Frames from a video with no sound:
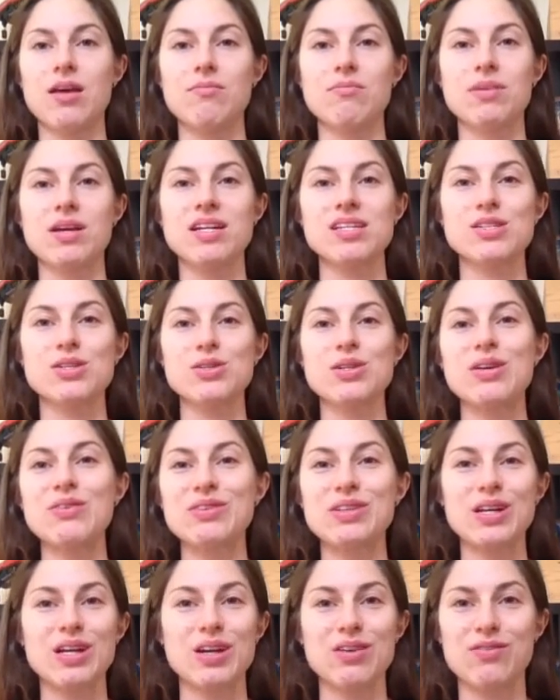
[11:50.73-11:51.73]
because you're
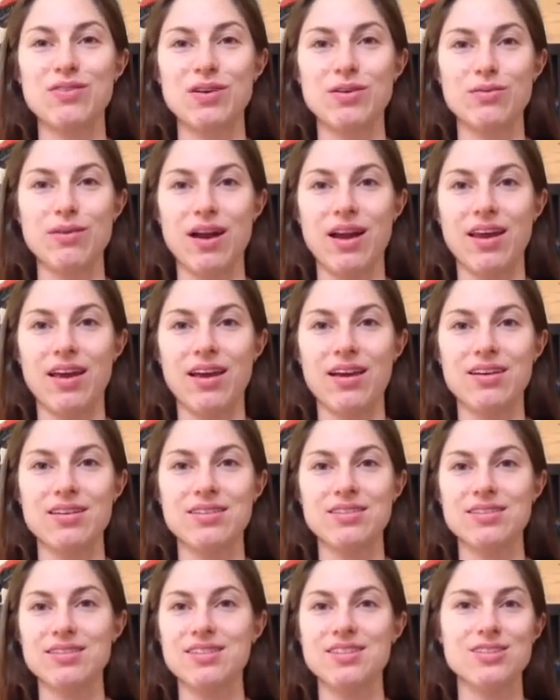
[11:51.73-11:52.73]
never going to feel ready.
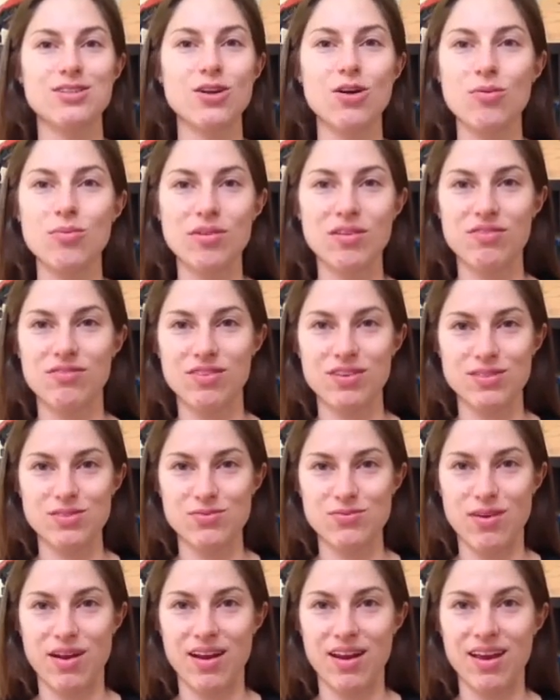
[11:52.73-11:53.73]
Nobody feels
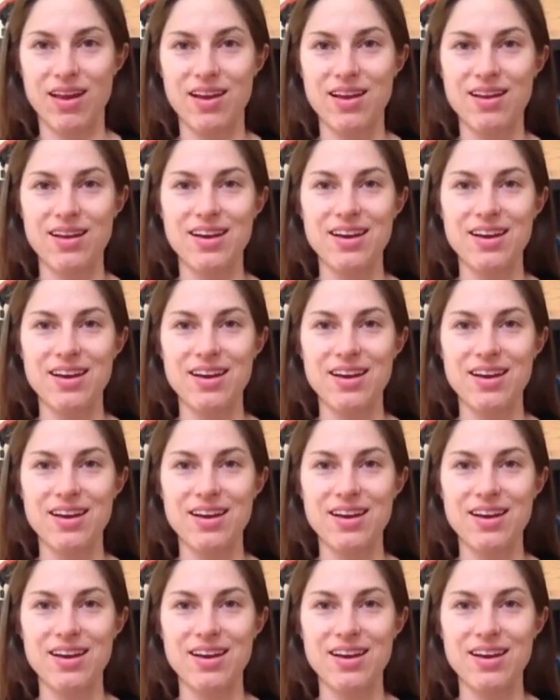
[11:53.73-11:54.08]
ready.